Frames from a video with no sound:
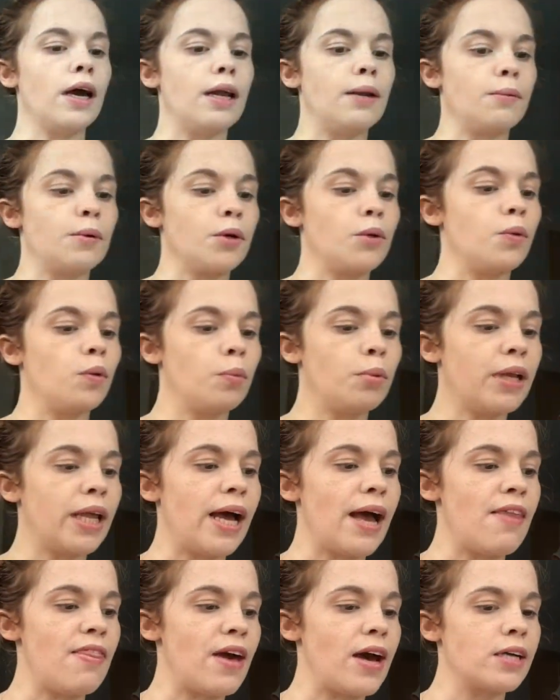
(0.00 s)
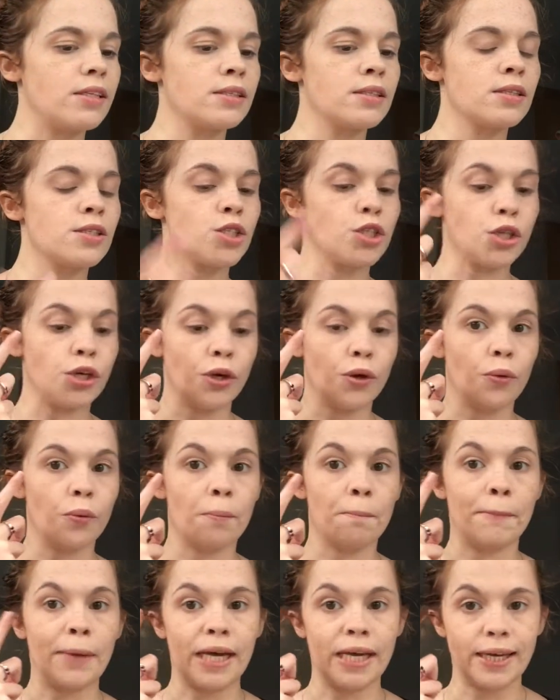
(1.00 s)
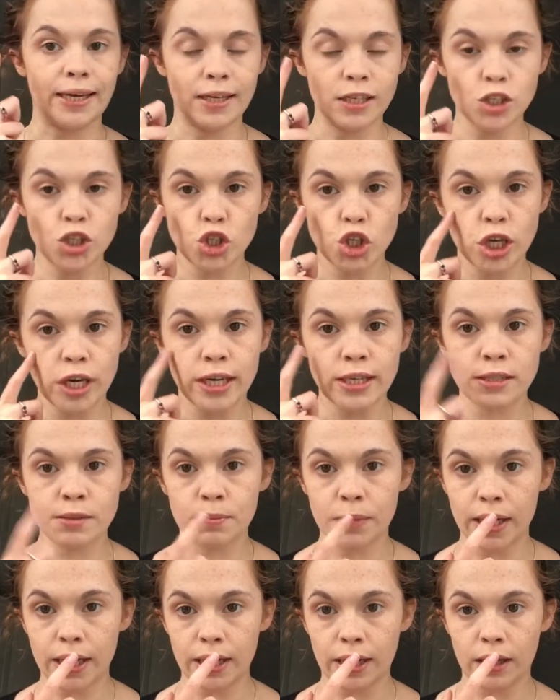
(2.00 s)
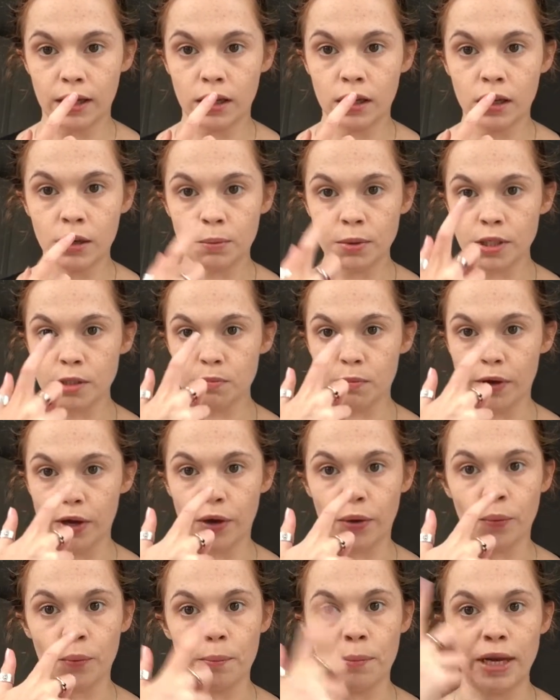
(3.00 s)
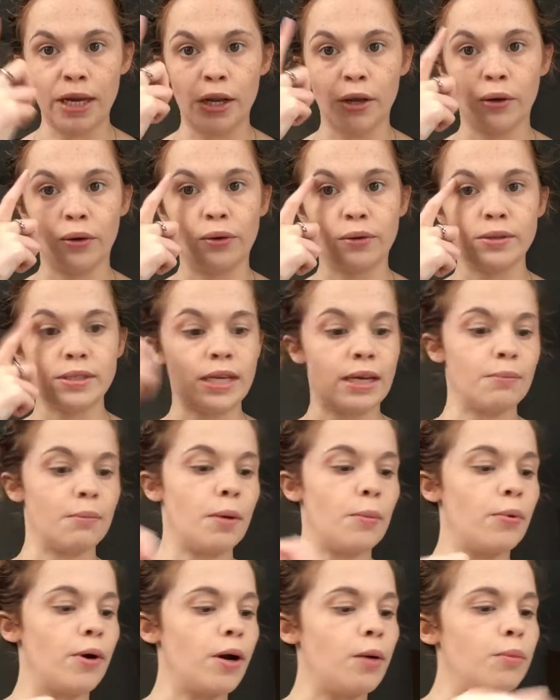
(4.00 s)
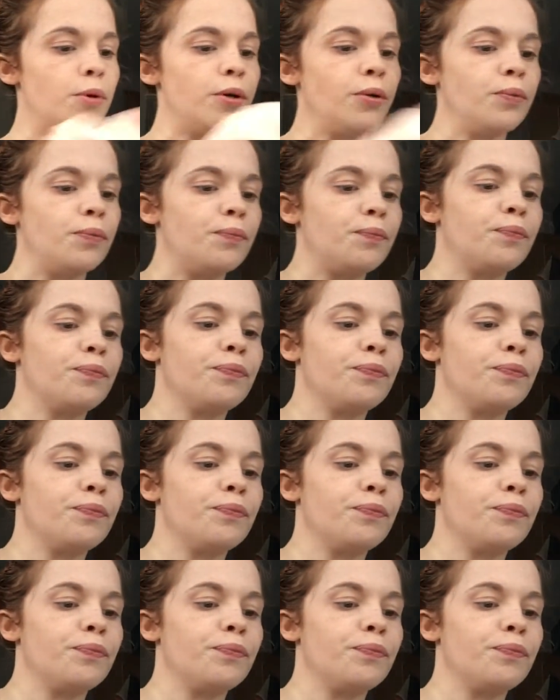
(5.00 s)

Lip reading: and I'm going to apply that to my cheeks, my cupid's bow, my nose and my brow bone.